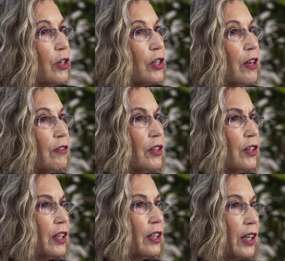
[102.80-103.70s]
just have to
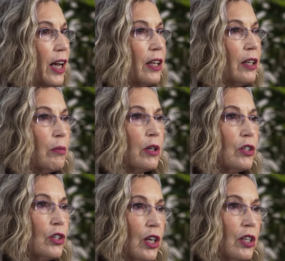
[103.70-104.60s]
think again that we are
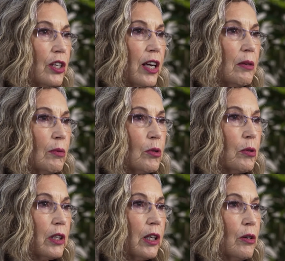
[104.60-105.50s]
just animals
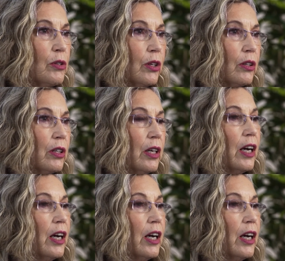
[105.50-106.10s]
with clothes on,